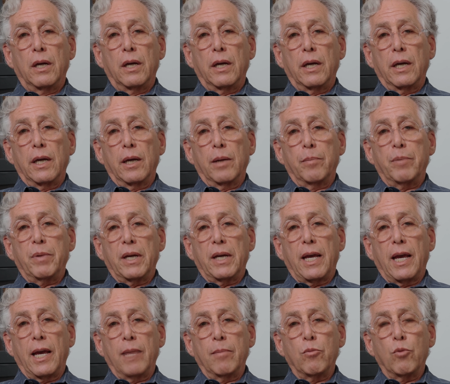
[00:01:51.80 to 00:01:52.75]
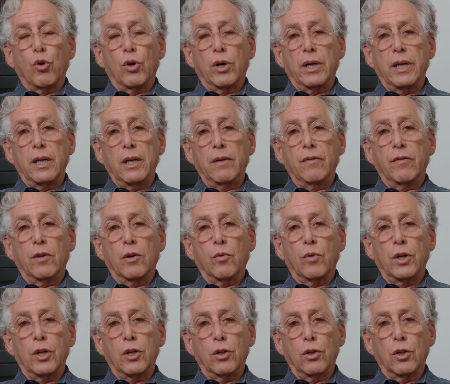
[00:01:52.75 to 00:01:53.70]
it became more even
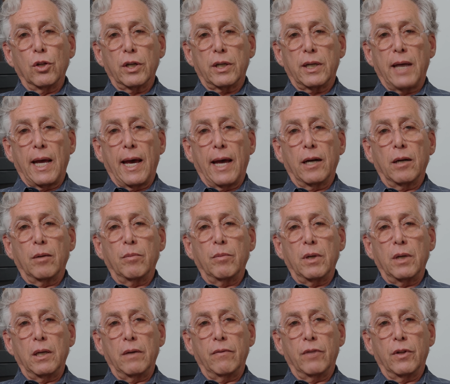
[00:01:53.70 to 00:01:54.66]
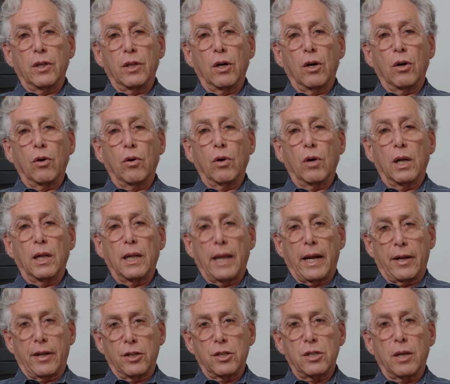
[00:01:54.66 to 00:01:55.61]
when you looked at them, even though a lot
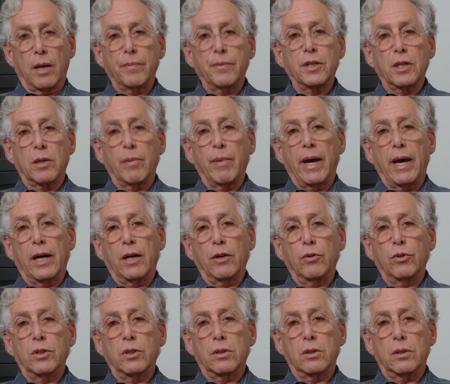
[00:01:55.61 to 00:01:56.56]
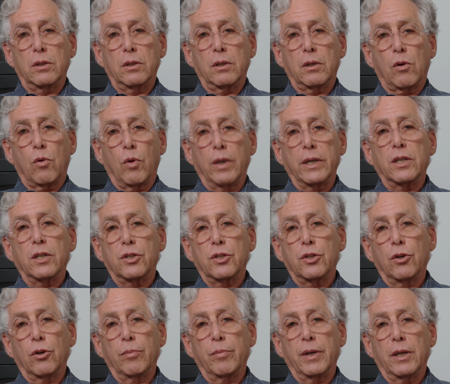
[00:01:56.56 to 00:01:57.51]
of the subject matter was quite
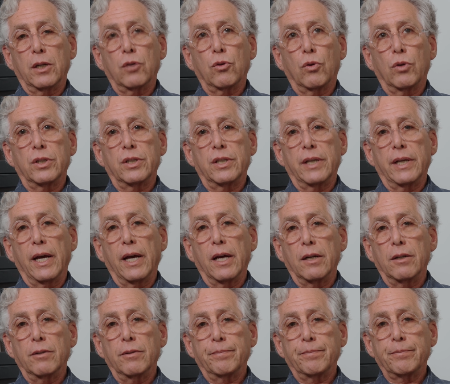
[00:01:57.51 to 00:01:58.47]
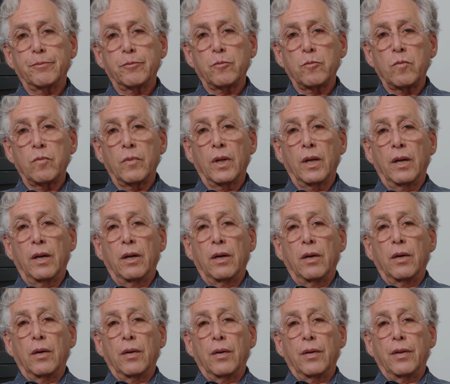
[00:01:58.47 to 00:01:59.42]
disturbing towards the end.
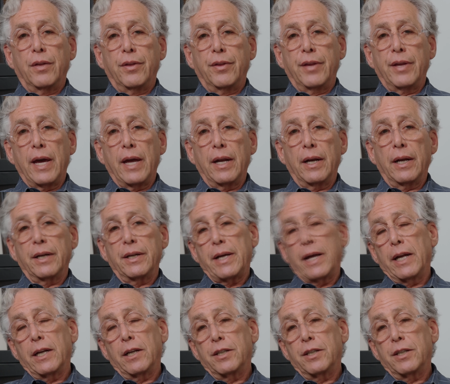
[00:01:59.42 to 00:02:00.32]
Then I had to